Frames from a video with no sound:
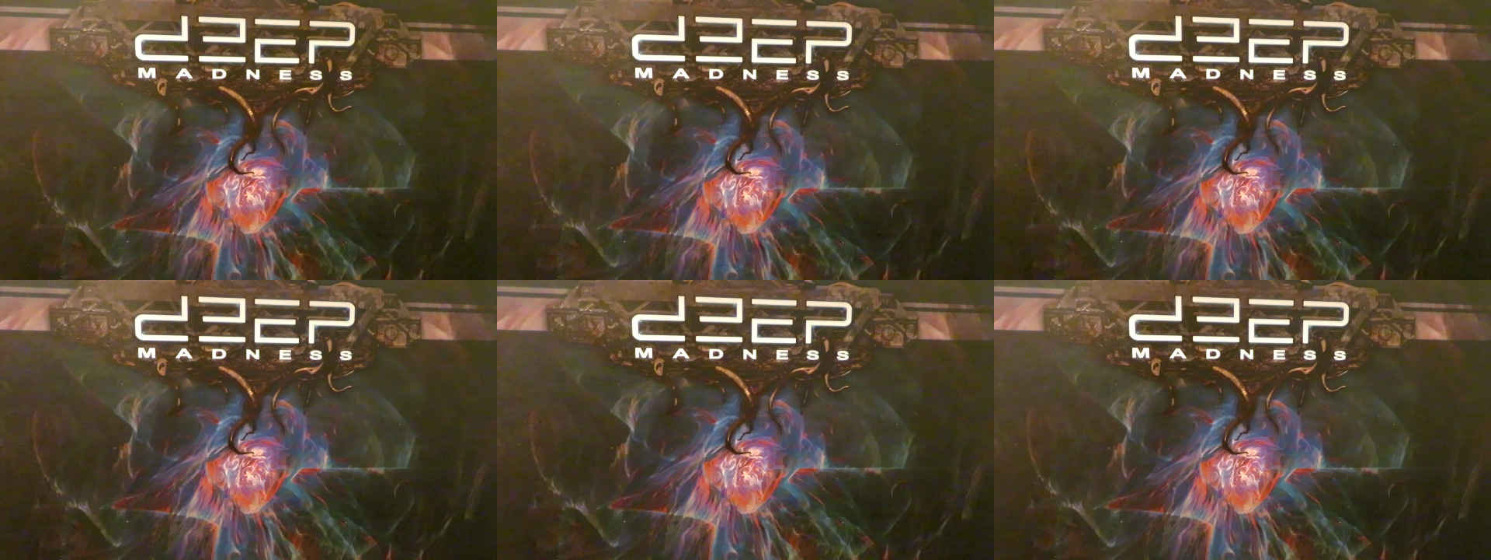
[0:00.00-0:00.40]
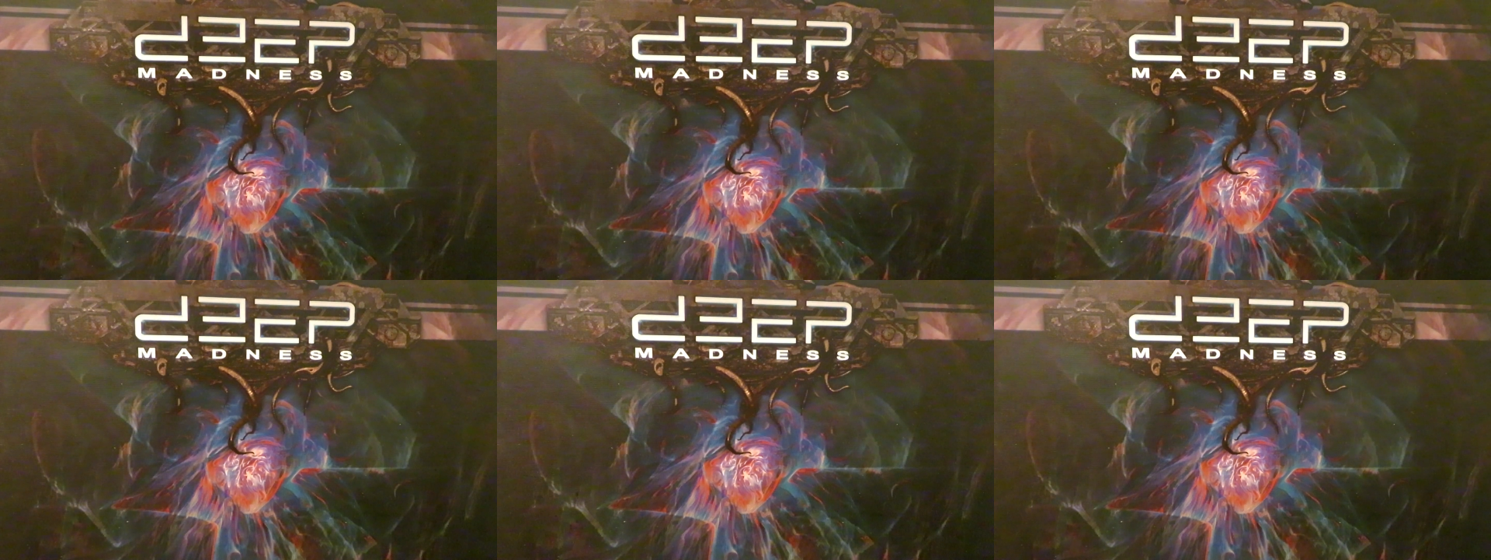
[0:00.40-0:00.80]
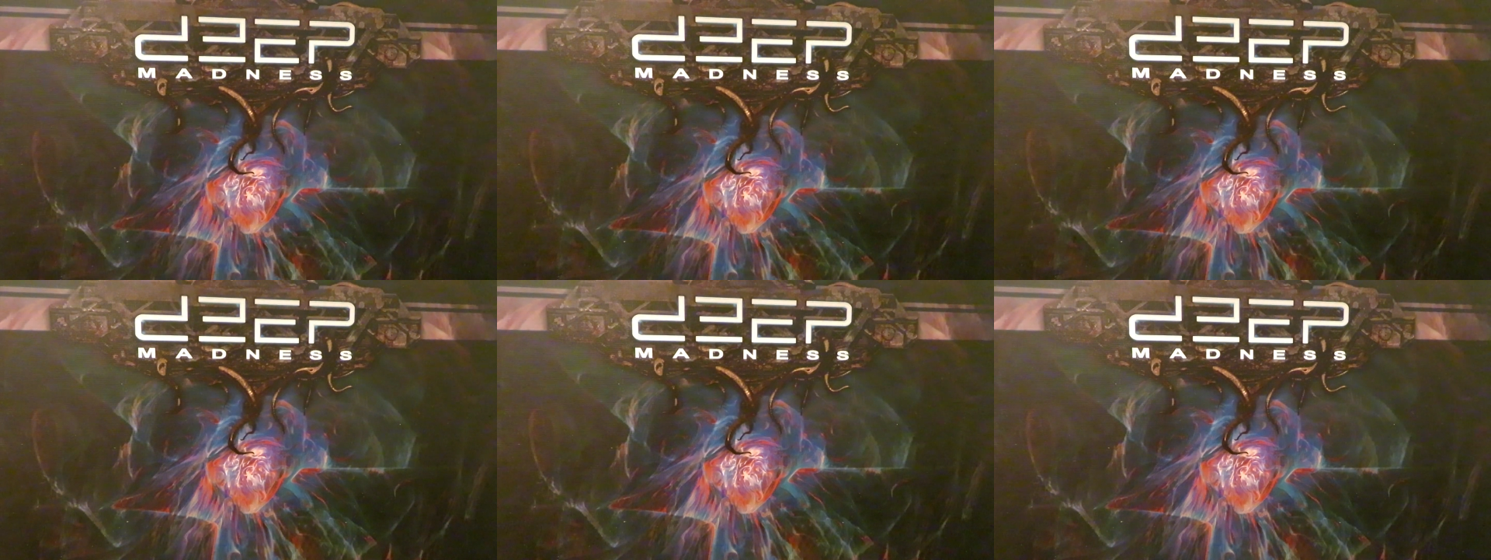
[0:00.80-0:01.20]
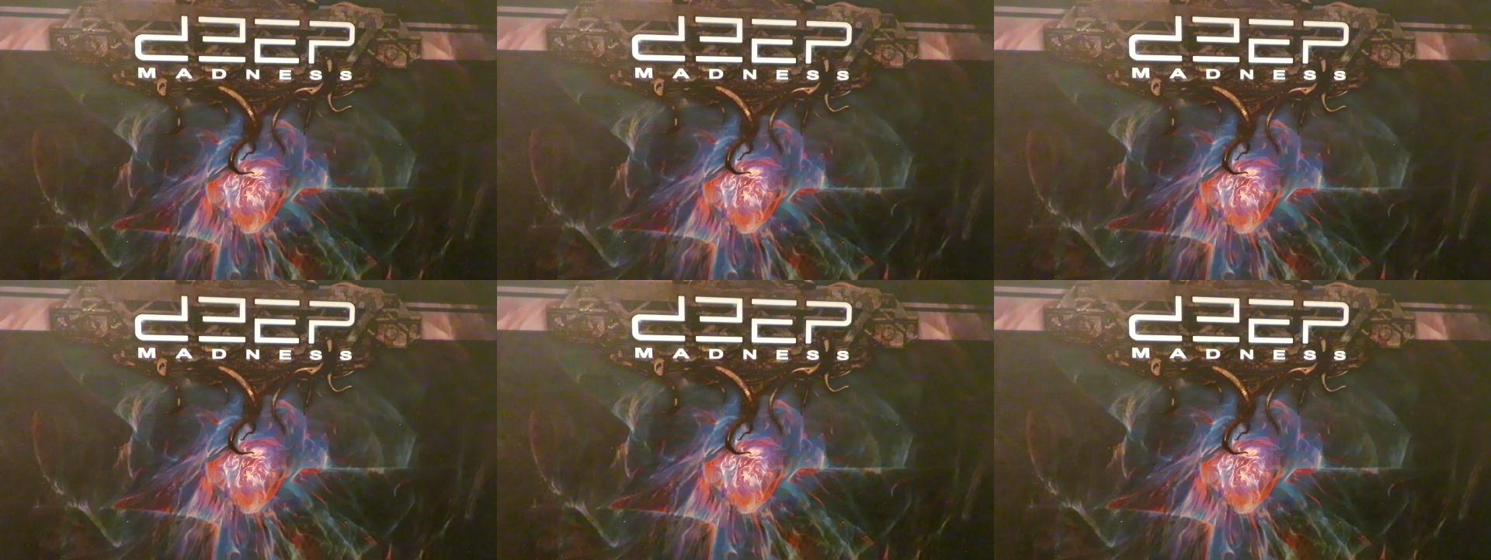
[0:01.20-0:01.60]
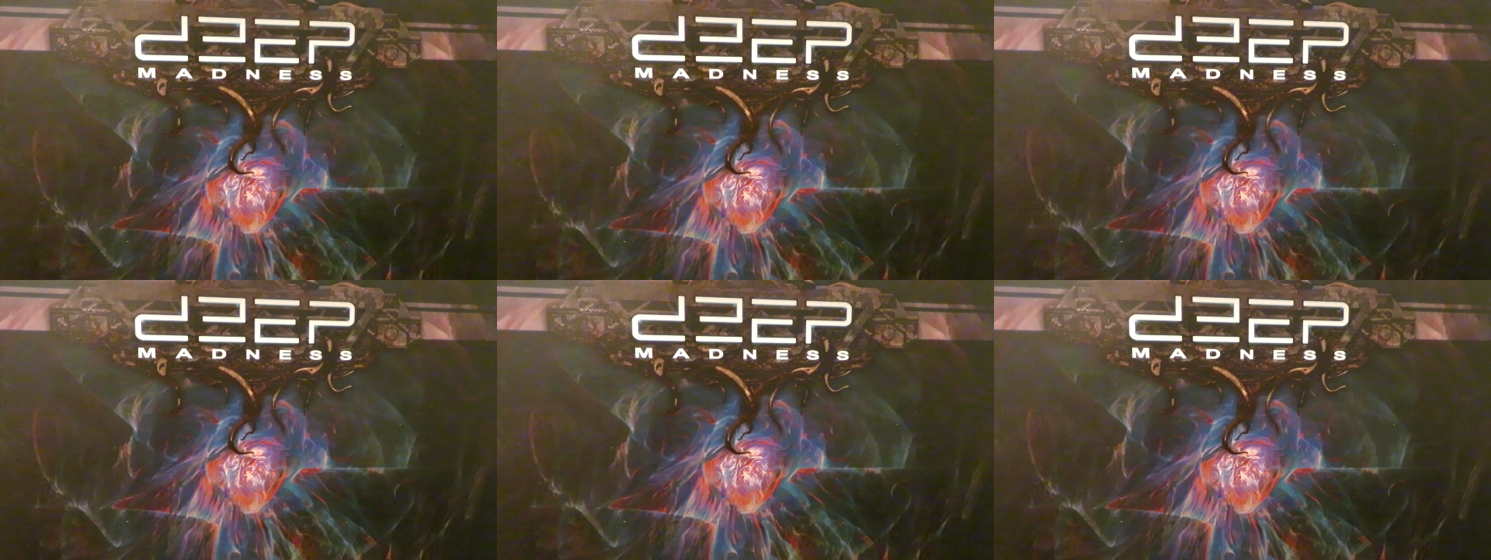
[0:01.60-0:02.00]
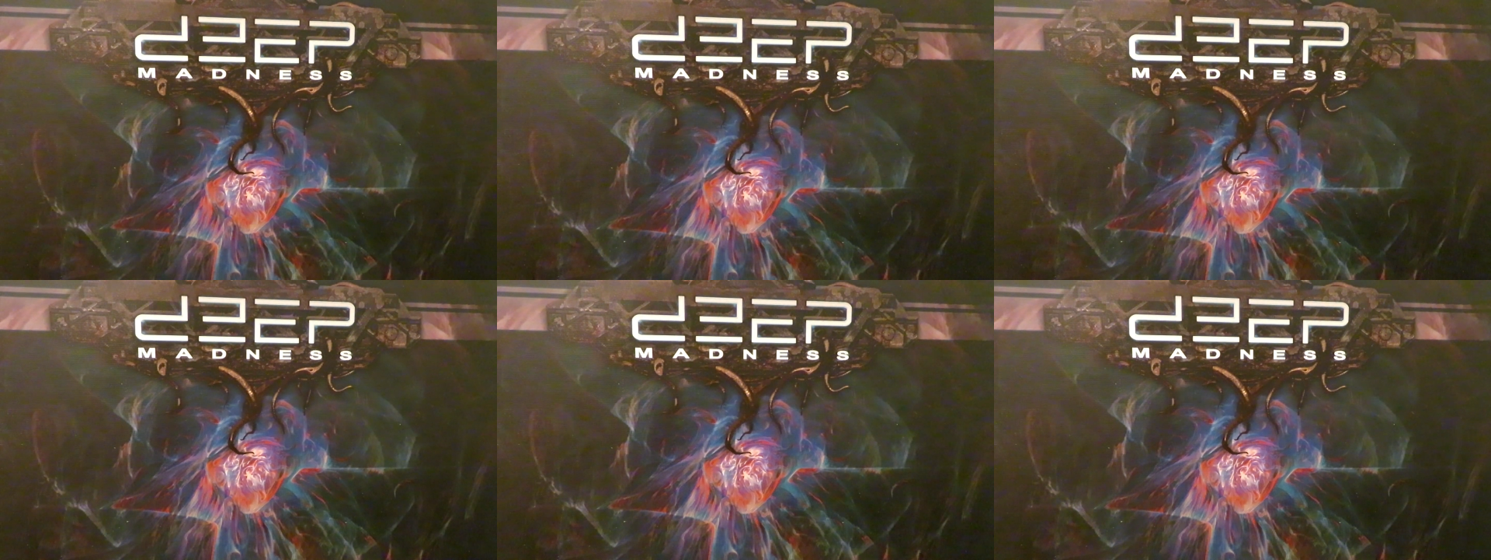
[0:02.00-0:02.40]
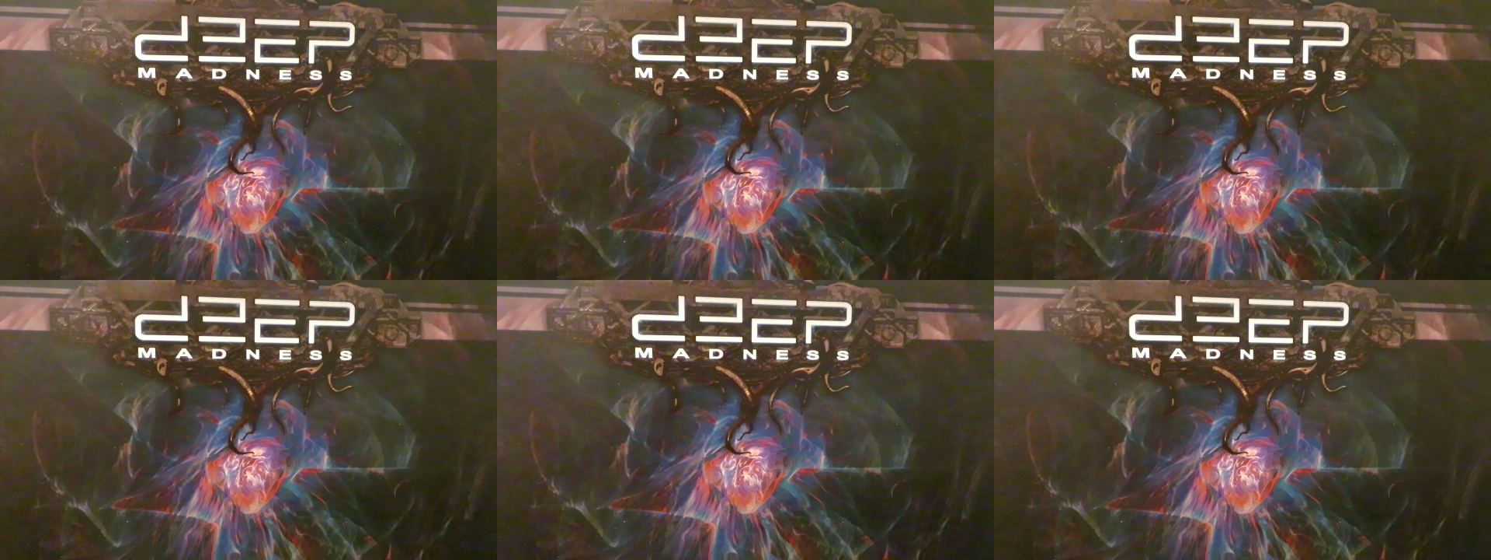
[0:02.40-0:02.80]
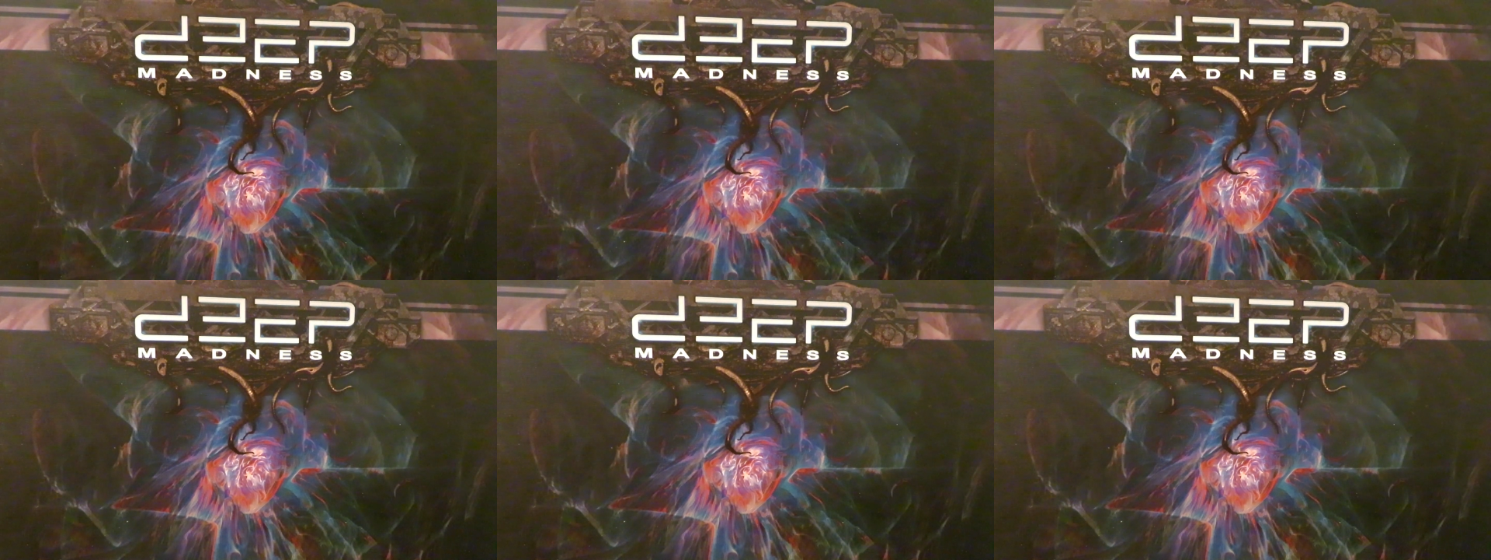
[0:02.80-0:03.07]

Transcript: Nobody's mouth can be seen.